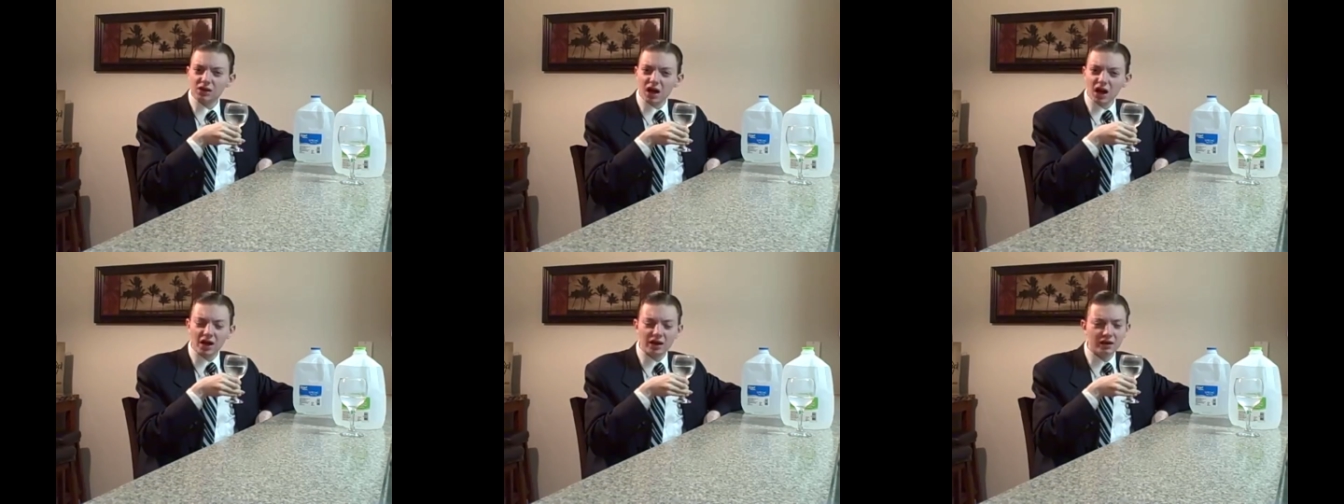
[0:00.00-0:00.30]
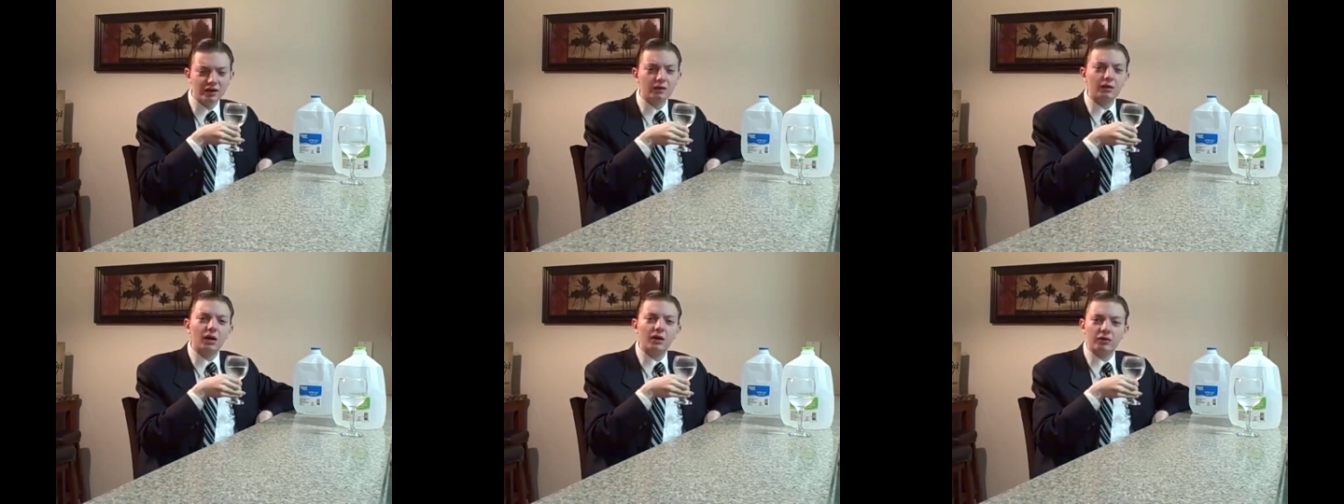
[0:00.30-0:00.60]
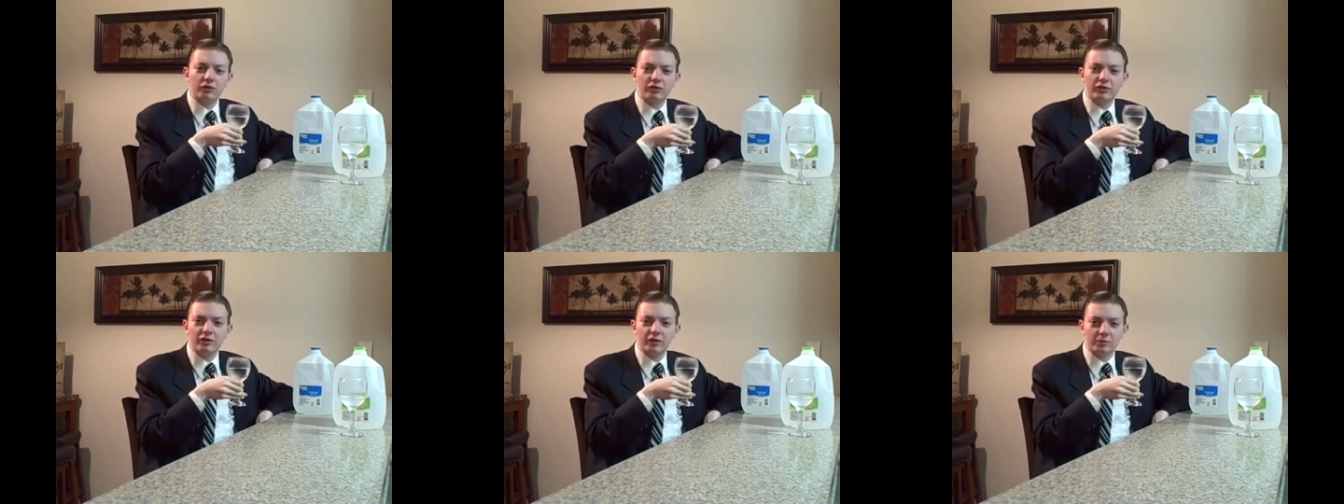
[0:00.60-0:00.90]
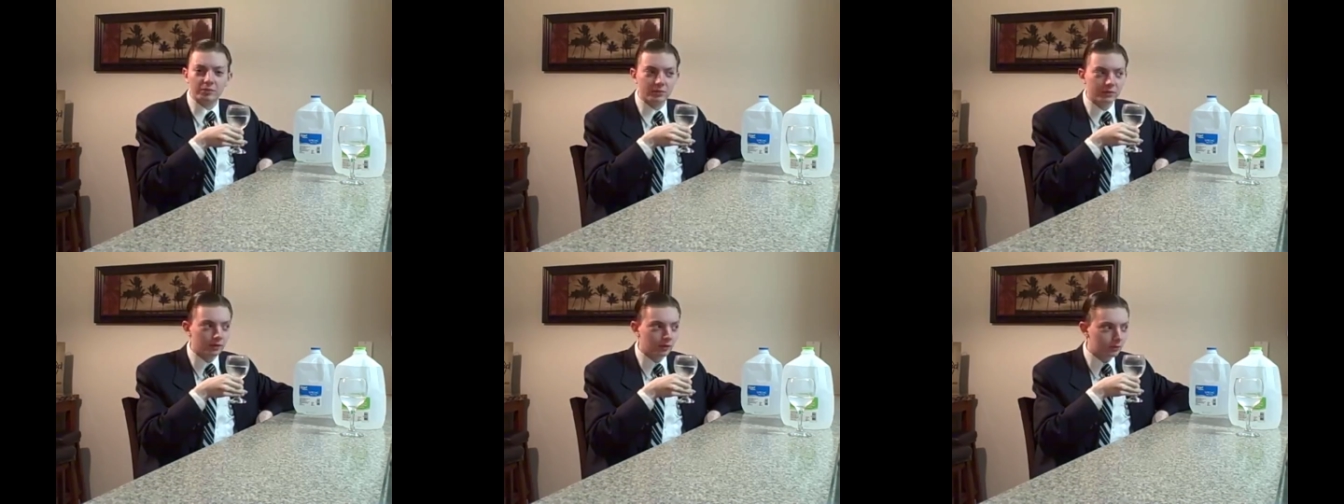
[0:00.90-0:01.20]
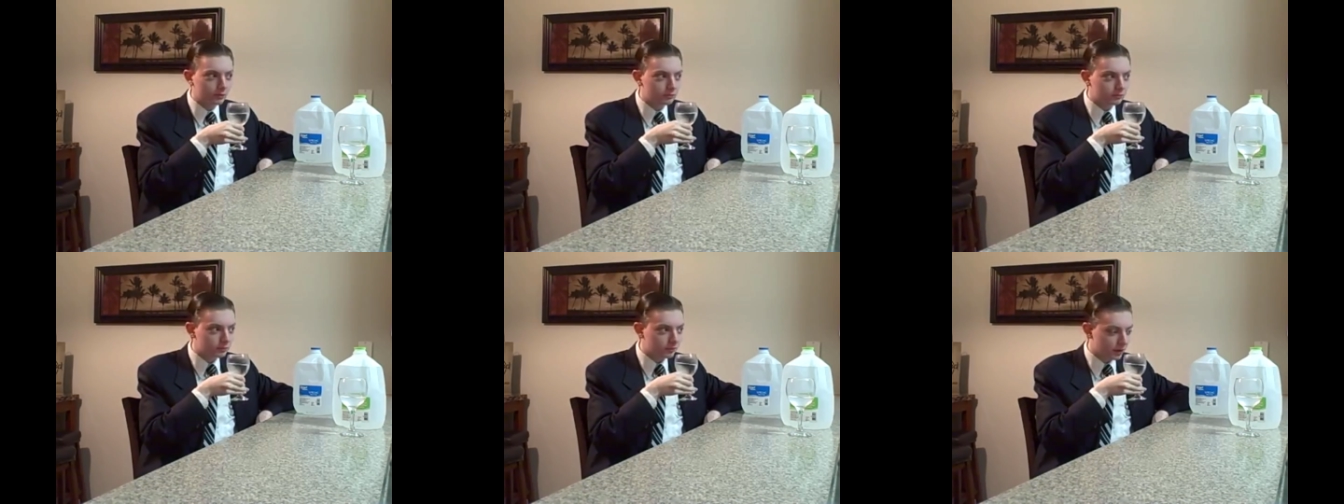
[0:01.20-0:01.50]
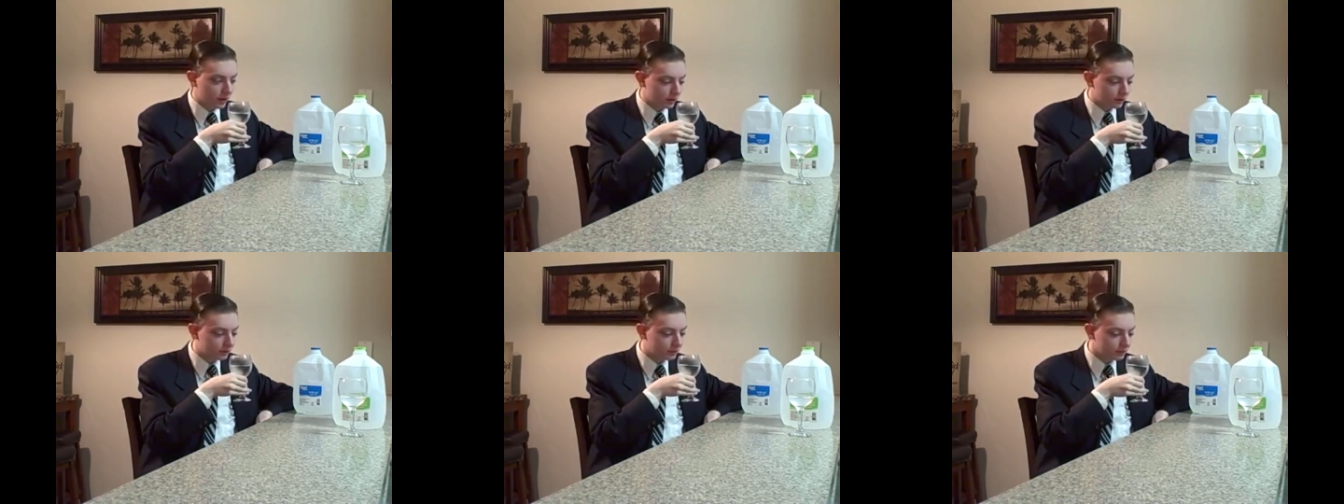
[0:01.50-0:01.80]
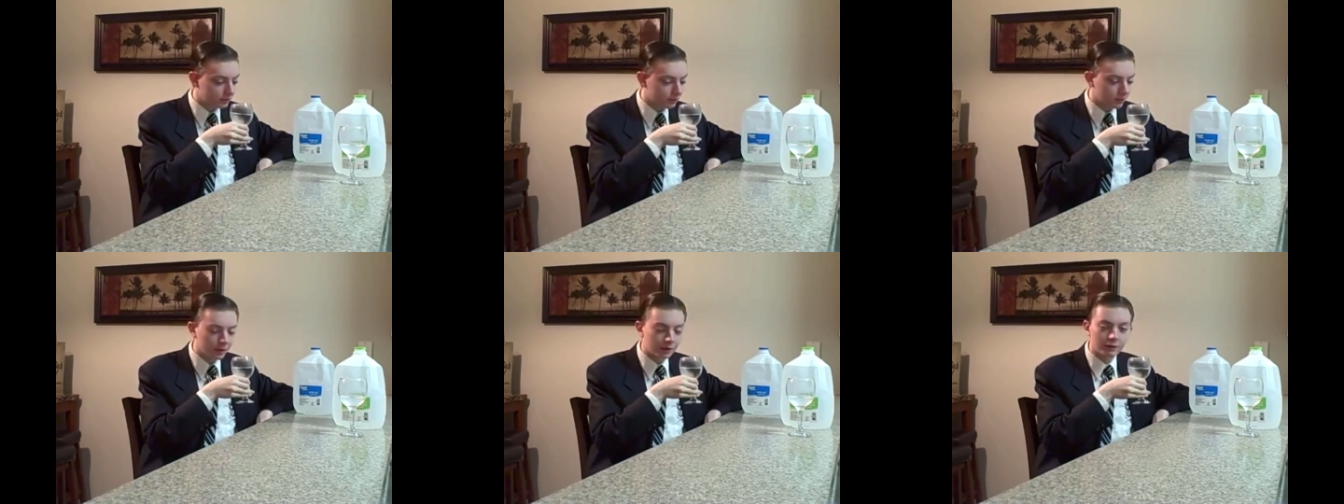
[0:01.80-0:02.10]
I need another sip too. Gotta
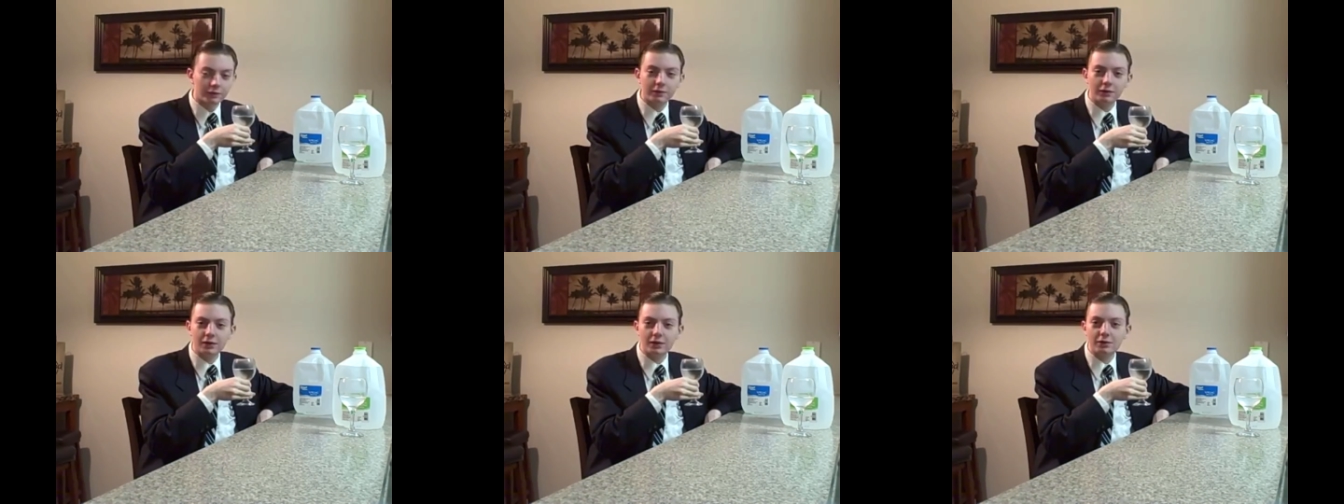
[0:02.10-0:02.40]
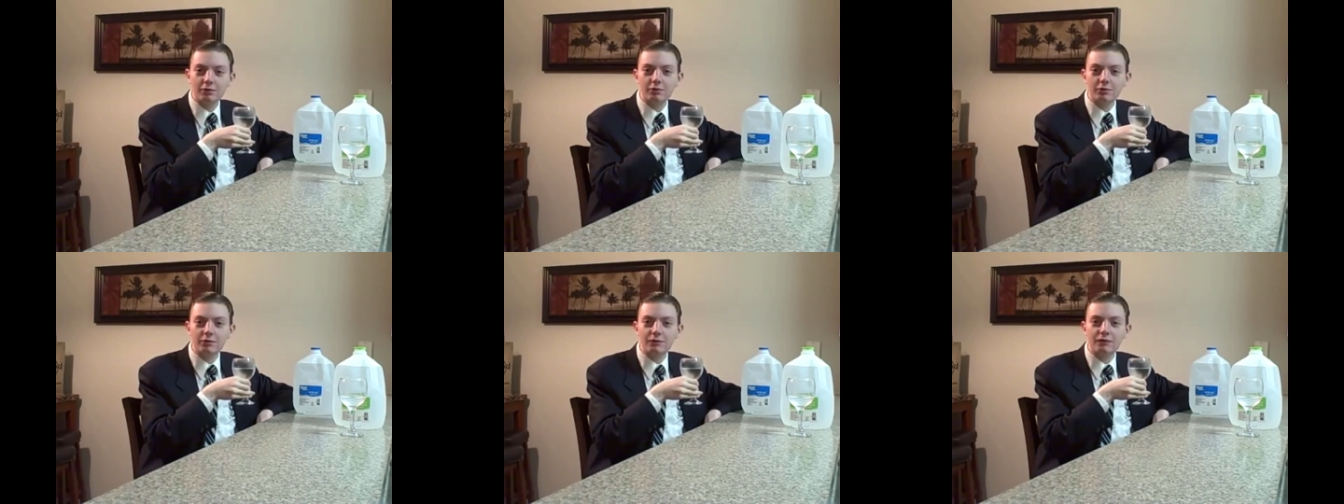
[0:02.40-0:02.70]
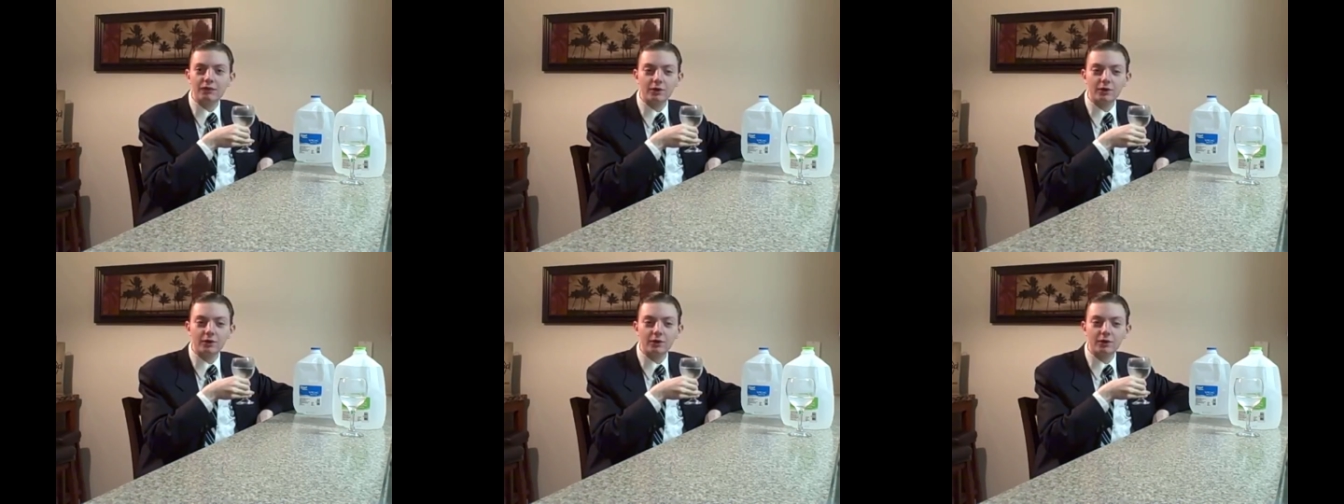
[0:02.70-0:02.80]
look into this a little